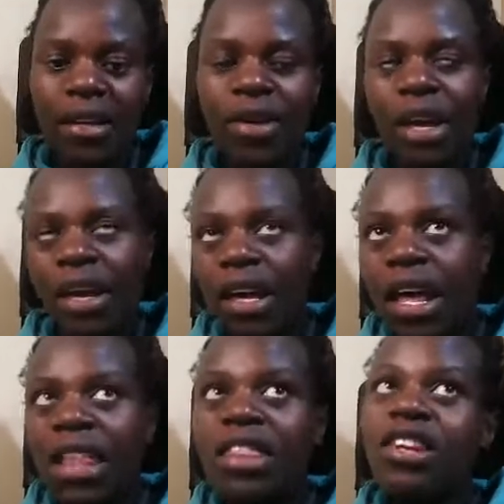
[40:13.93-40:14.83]
Okay,
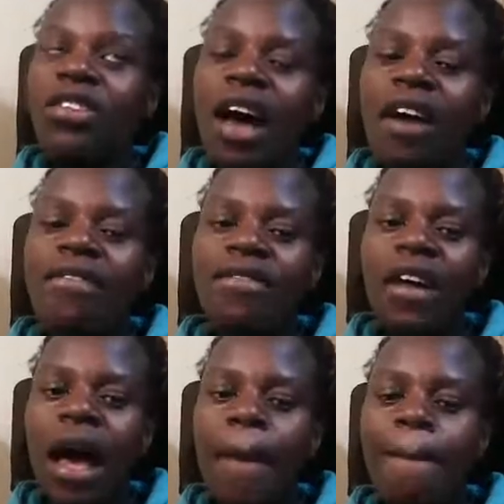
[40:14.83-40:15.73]
they don't have
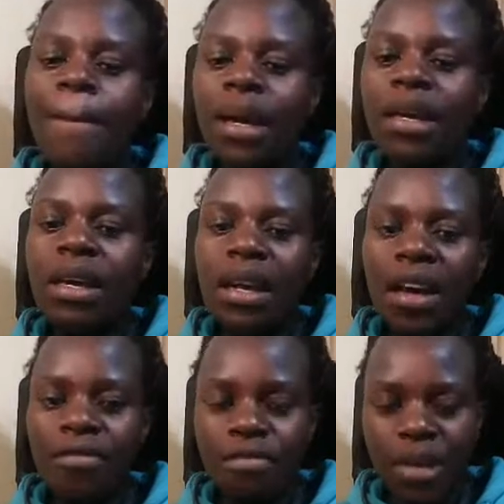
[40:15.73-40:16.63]
a big
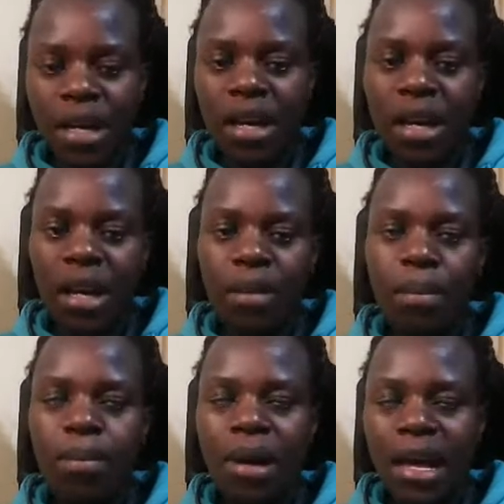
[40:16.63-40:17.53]
enough play
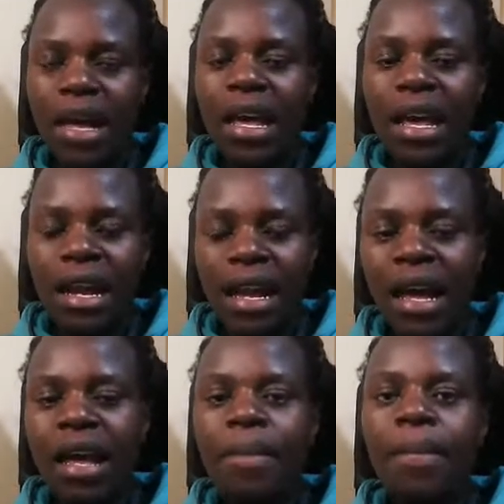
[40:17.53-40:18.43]

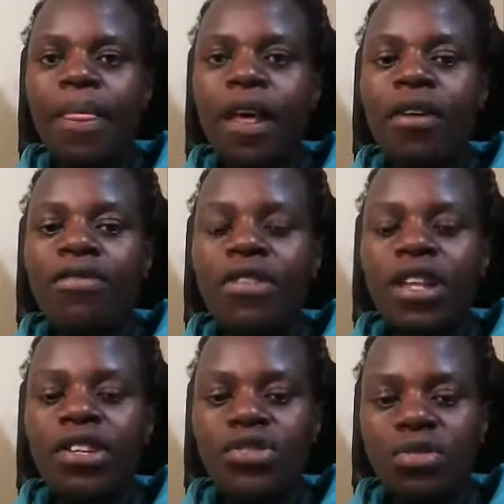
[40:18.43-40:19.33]
area for
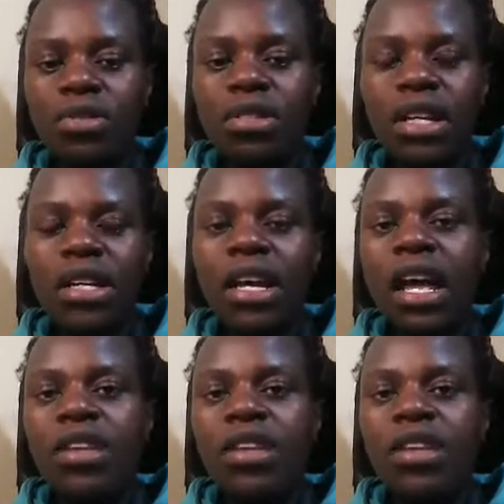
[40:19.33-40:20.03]
the children.